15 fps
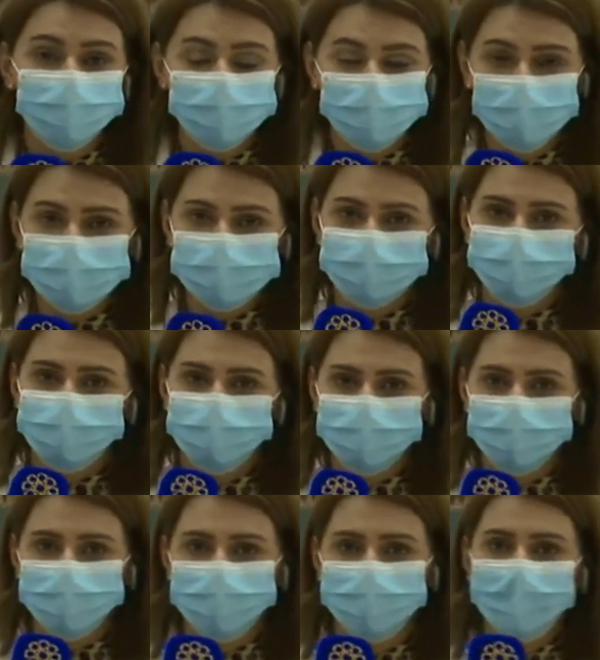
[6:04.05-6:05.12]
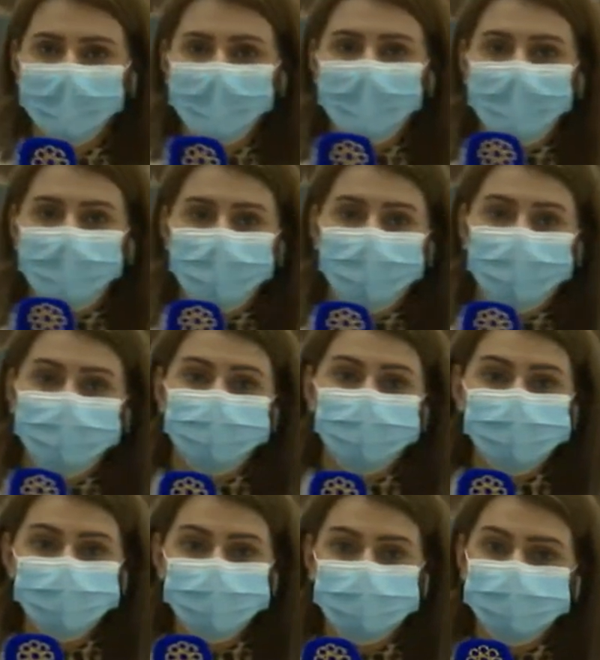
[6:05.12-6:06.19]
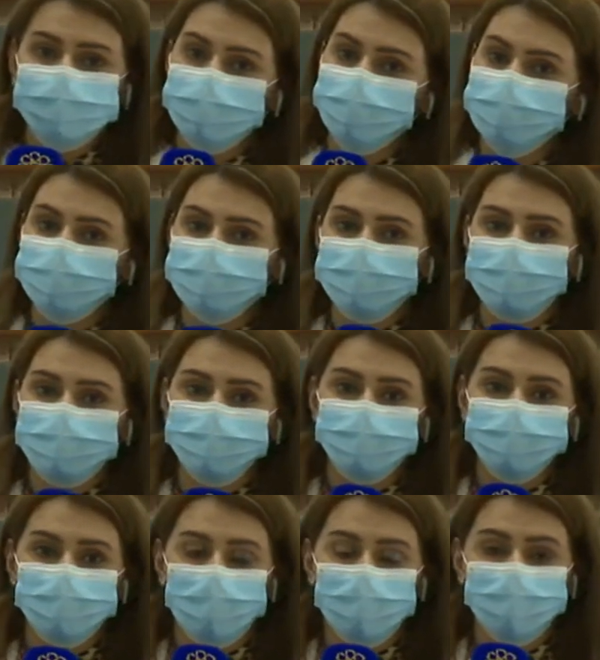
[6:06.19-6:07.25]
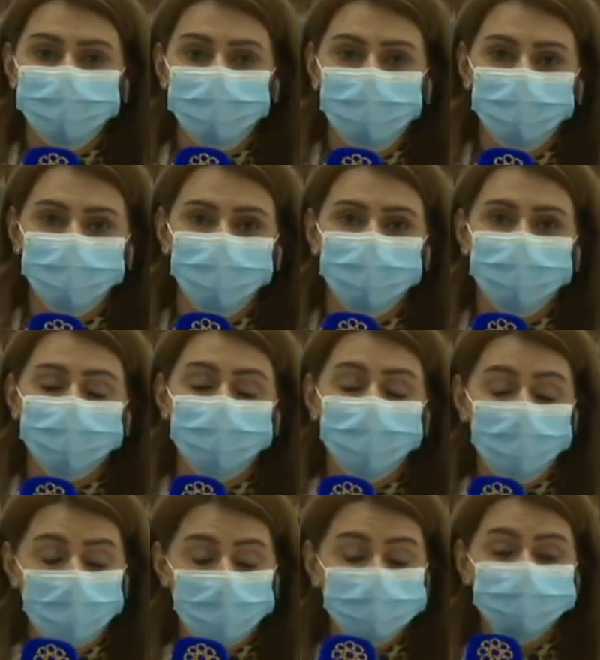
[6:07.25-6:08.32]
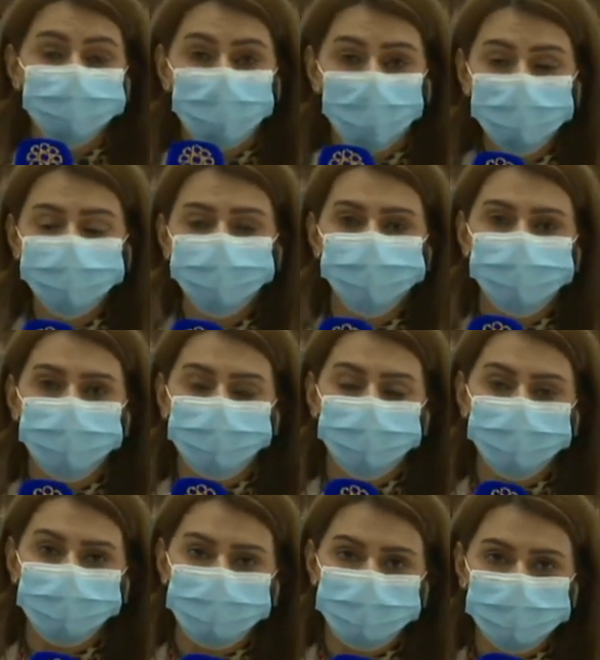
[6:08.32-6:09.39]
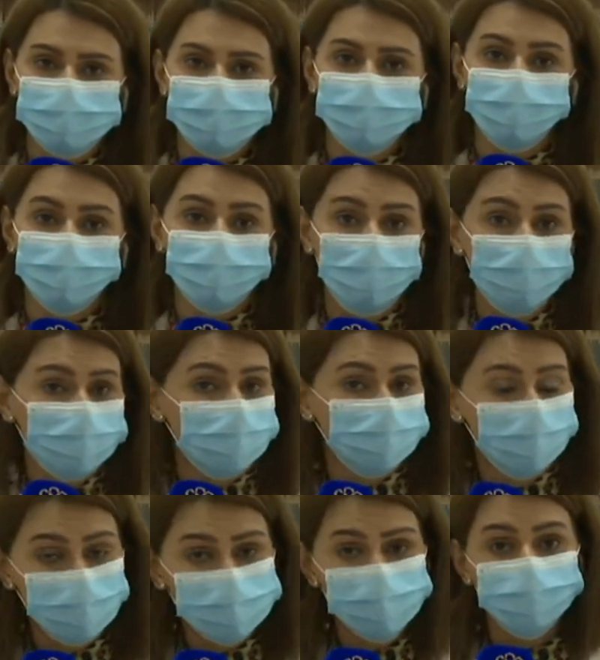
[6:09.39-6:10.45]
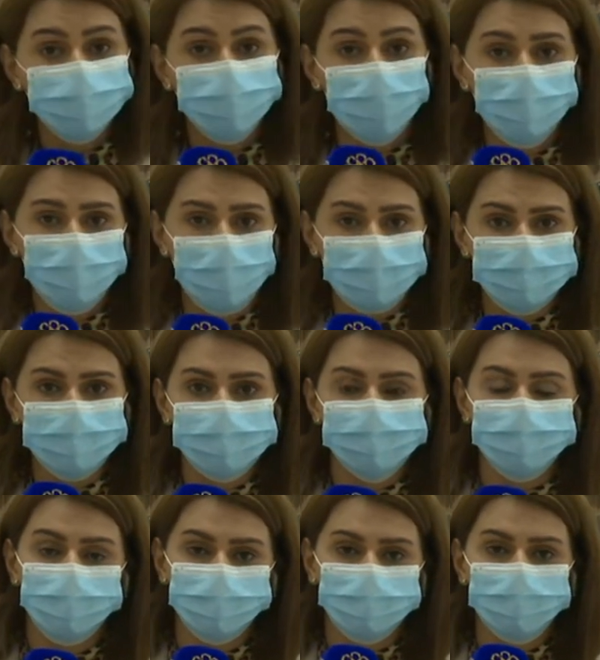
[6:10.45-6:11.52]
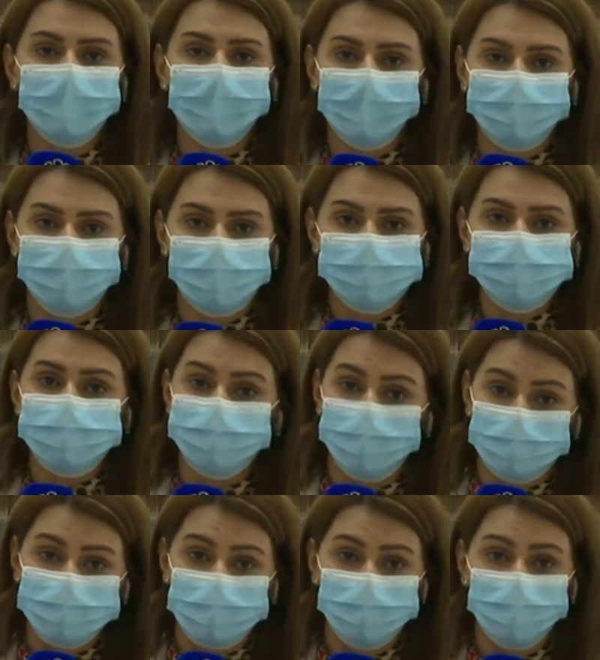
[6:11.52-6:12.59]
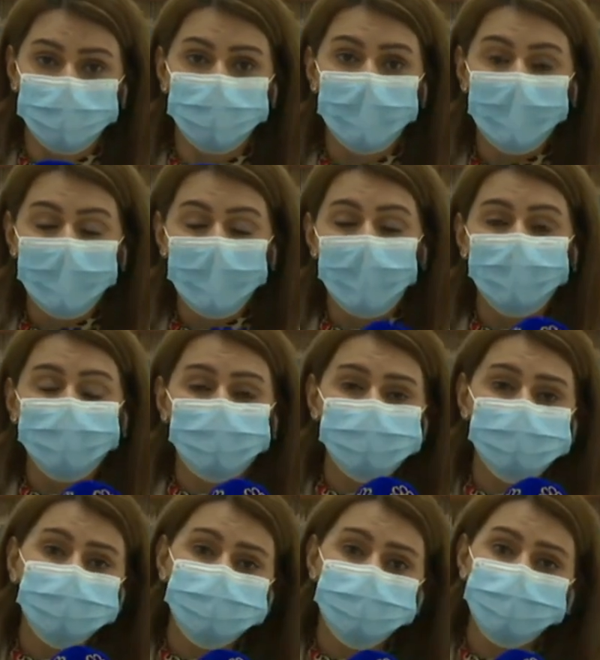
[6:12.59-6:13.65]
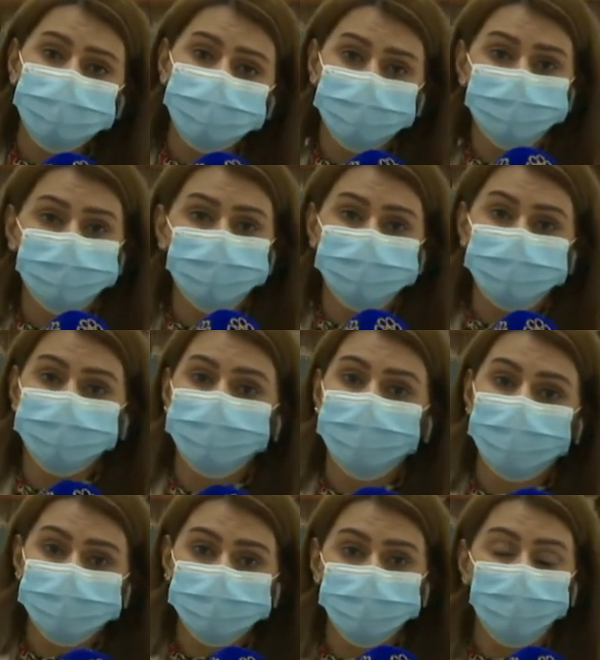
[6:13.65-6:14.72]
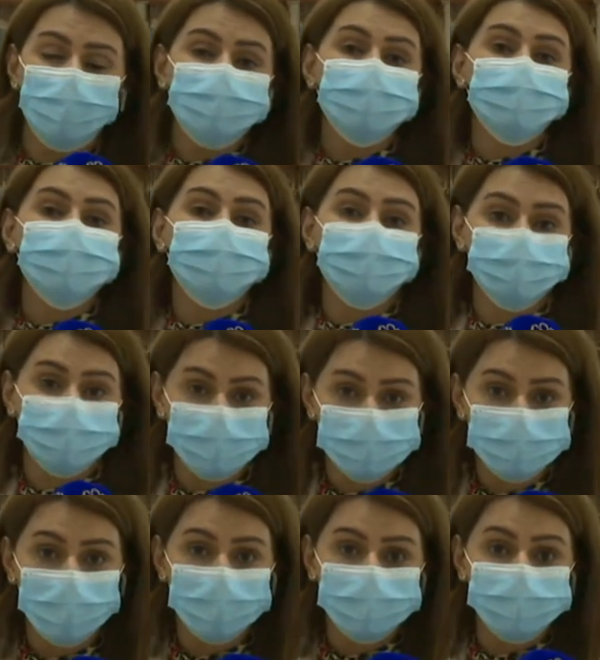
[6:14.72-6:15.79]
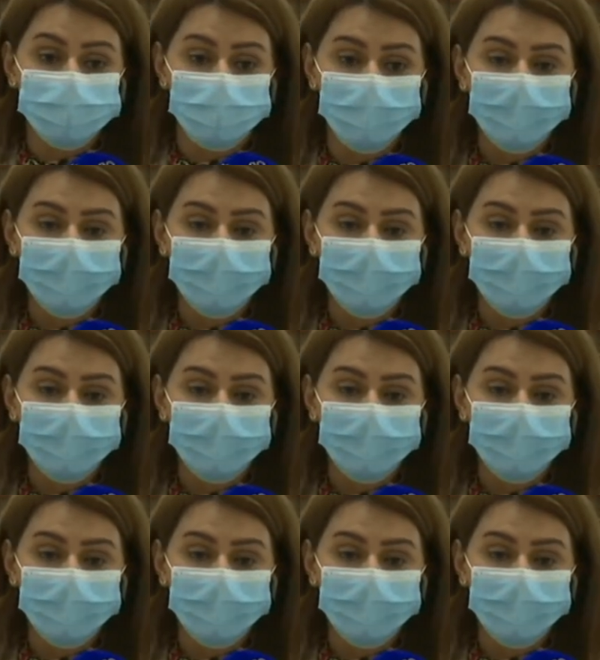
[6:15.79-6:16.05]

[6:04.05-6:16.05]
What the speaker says: thanks for the residents of Al Yarmouk area, where they are trying to support the Ministry of Health and also to combat this COVID-19 pandemic. And let's say something important, that Kuwaiti citizens that